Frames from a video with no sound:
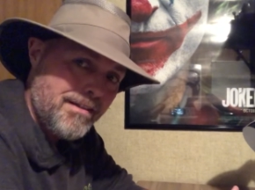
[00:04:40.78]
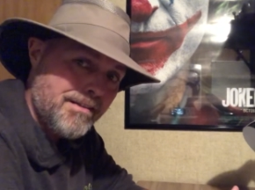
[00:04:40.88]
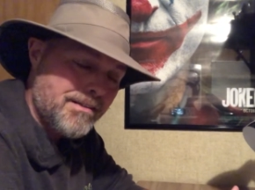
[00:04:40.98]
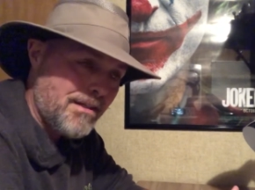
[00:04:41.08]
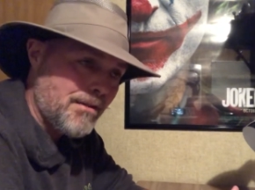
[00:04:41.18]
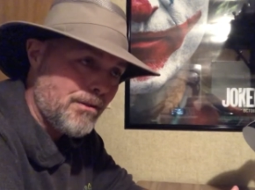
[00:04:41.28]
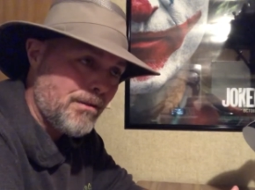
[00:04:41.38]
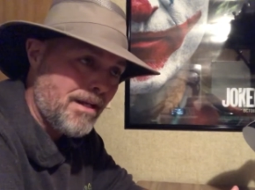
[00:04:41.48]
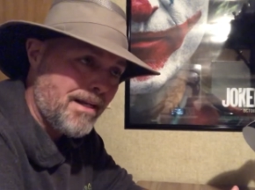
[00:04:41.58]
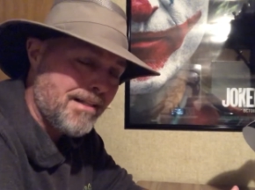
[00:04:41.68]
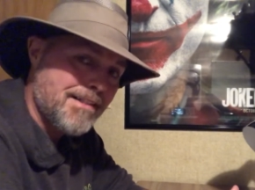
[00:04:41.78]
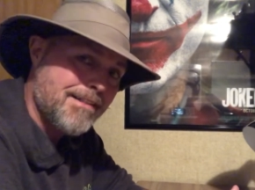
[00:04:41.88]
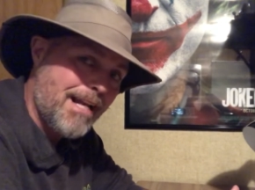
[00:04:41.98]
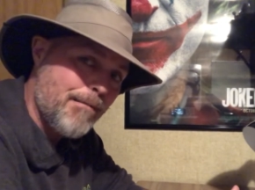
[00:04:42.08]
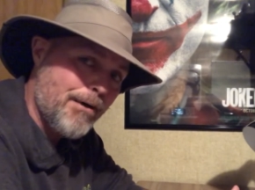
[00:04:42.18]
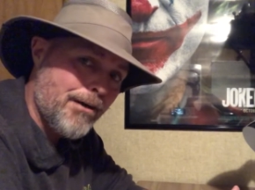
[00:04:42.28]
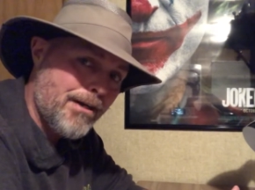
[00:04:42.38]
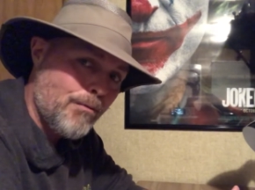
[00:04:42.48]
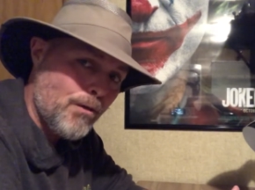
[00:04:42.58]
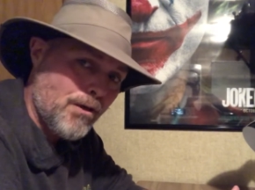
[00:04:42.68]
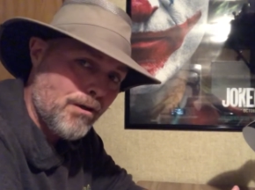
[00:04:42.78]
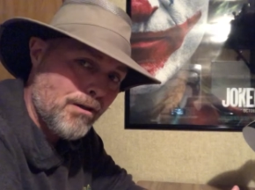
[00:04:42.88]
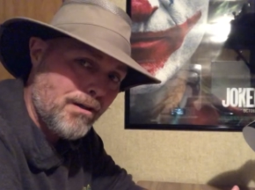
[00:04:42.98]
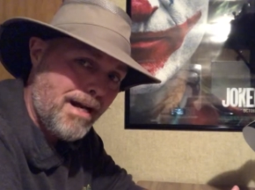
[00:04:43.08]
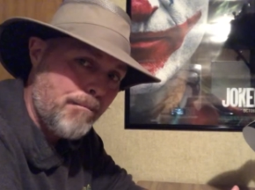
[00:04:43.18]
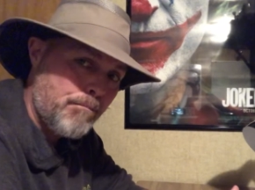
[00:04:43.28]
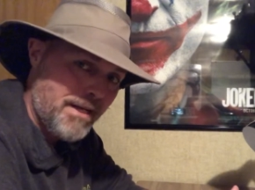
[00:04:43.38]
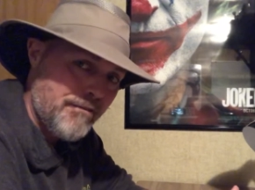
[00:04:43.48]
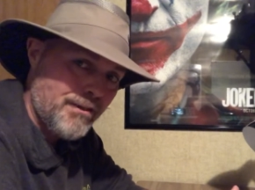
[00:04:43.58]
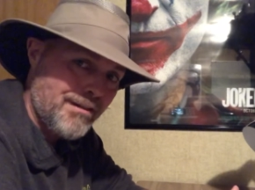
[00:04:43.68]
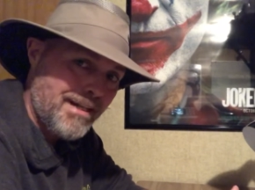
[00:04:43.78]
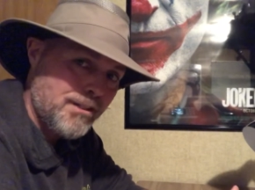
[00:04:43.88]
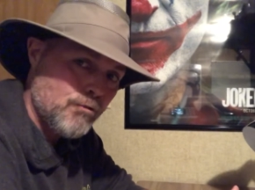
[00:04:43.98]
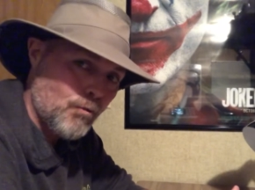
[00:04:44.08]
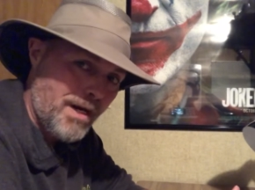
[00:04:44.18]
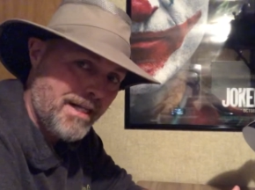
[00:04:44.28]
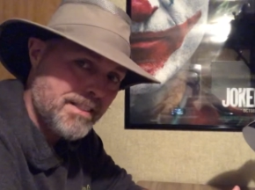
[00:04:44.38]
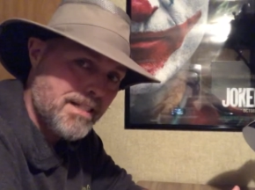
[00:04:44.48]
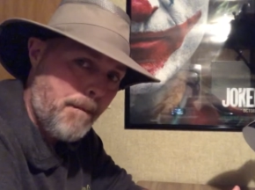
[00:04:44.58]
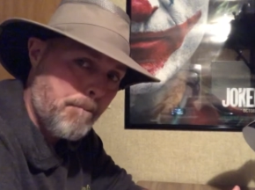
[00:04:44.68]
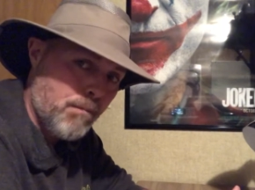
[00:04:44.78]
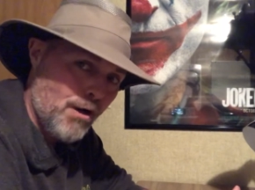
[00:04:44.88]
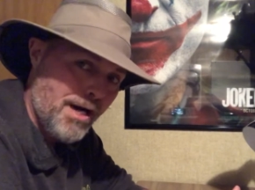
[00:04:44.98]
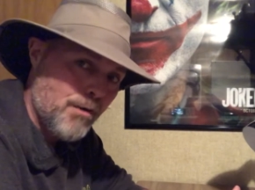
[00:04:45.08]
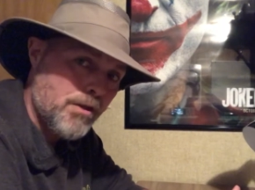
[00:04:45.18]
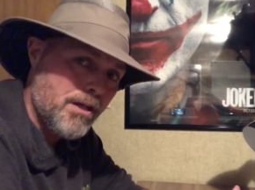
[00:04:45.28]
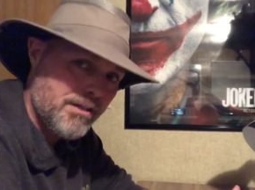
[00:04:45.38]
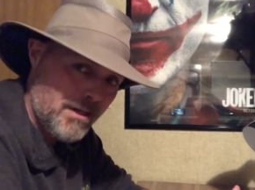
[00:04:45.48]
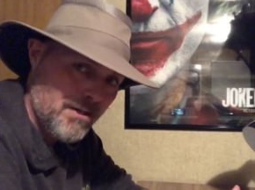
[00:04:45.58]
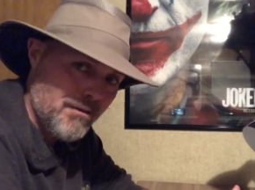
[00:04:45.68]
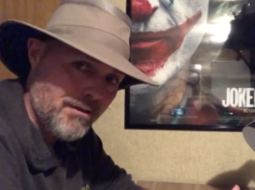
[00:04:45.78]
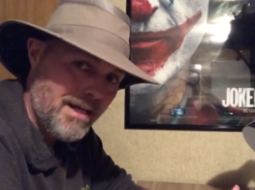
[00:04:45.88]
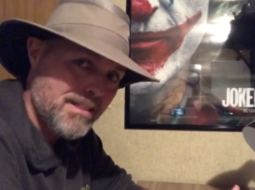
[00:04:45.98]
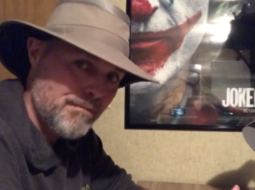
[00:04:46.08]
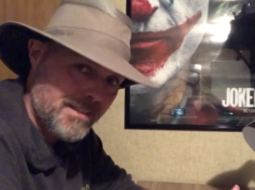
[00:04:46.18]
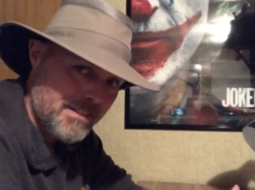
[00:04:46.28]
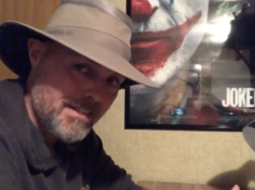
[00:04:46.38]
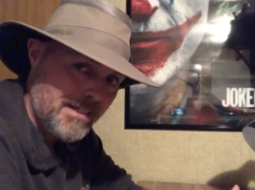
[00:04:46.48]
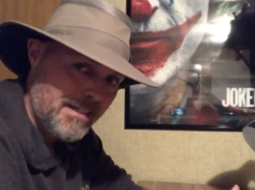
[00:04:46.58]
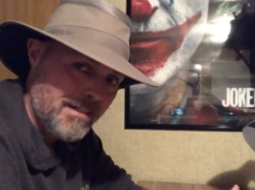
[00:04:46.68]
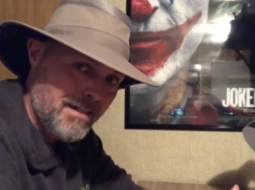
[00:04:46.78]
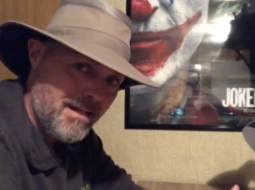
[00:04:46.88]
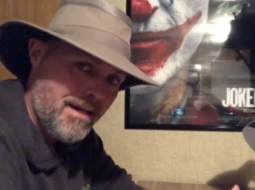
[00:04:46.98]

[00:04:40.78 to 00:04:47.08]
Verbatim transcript: So, and that's the same area where a Bigfoot that is reddish brown colored has been seen.